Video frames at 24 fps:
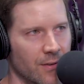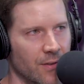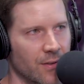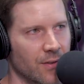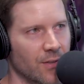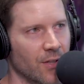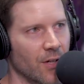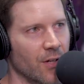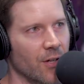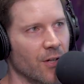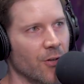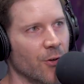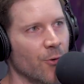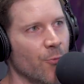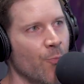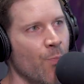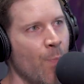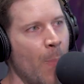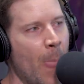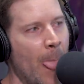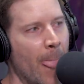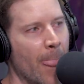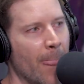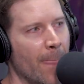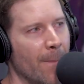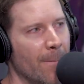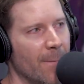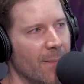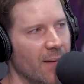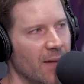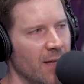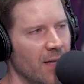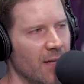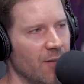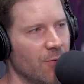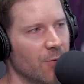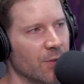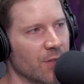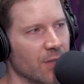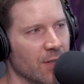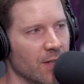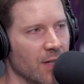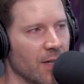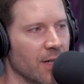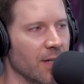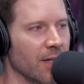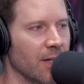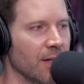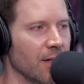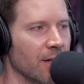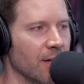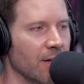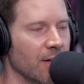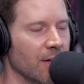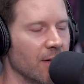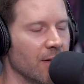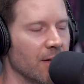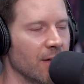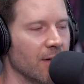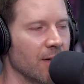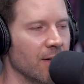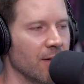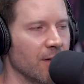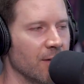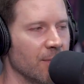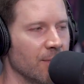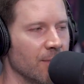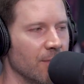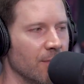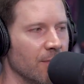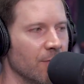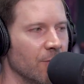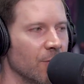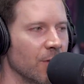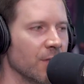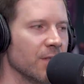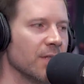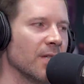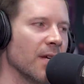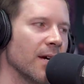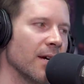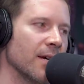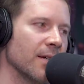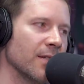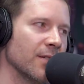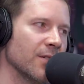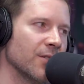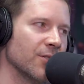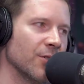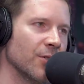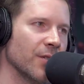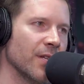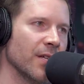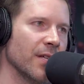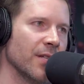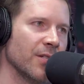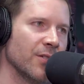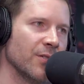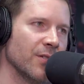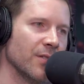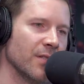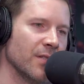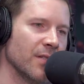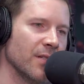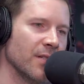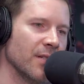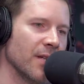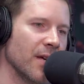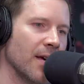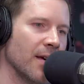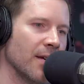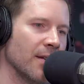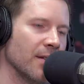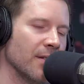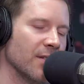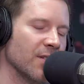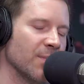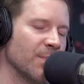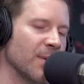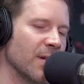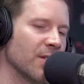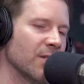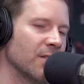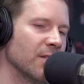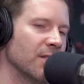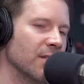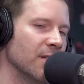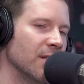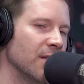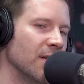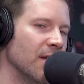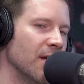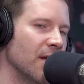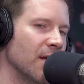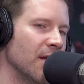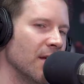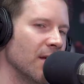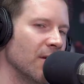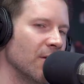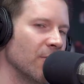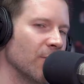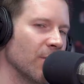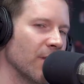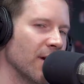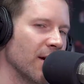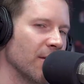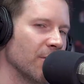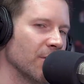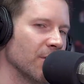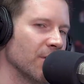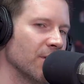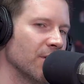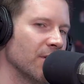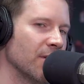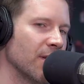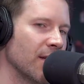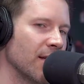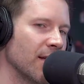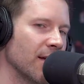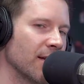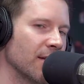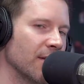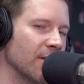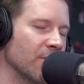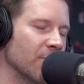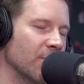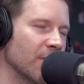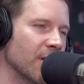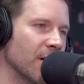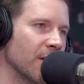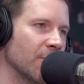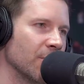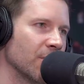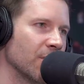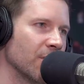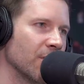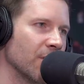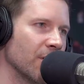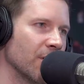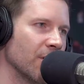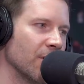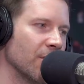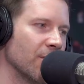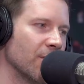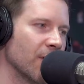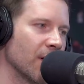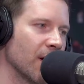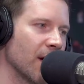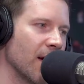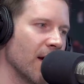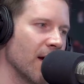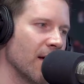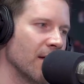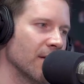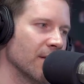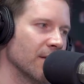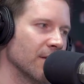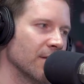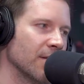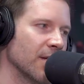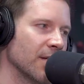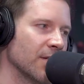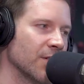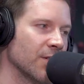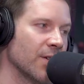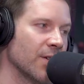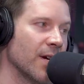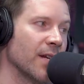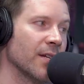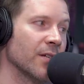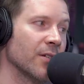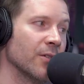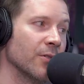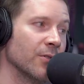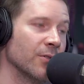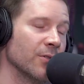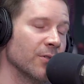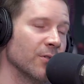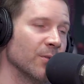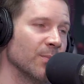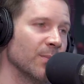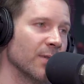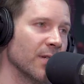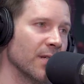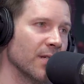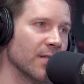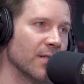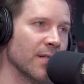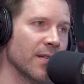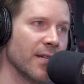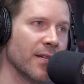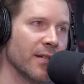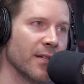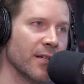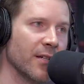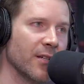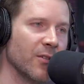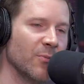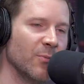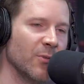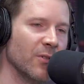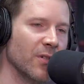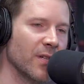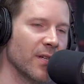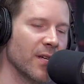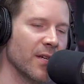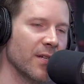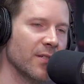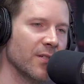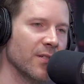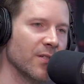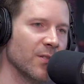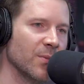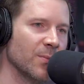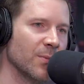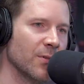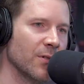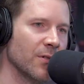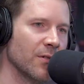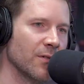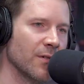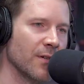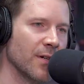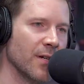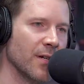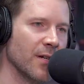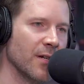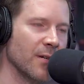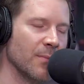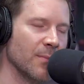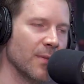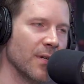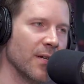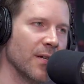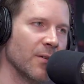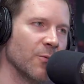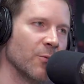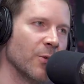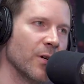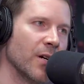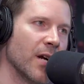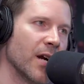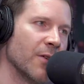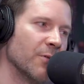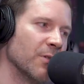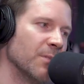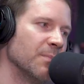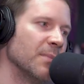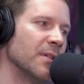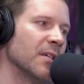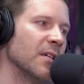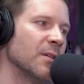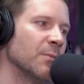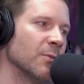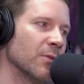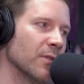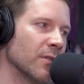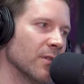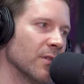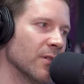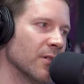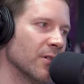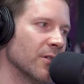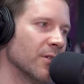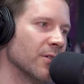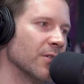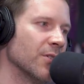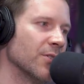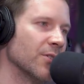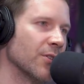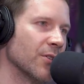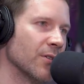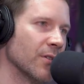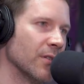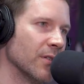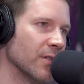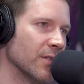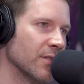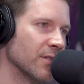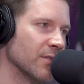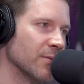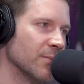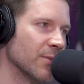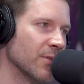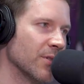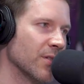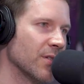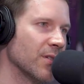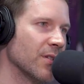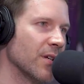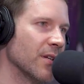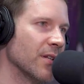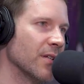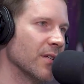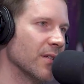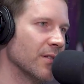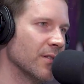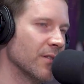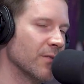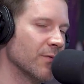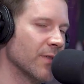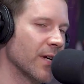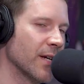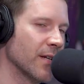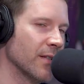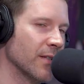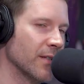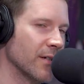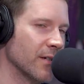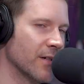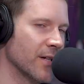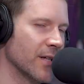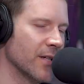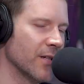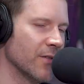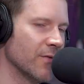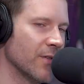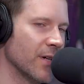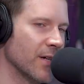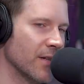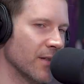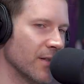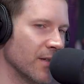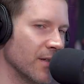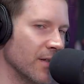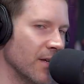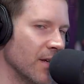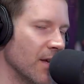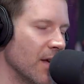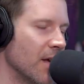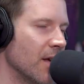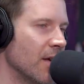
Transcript: Oh. So he was like, um, once I showed an interest in that, especially when I was selecting where I was going to go for college, I tried to go to a place that had a communications program and where I would be able to learn journalism or study it directly or indirectly.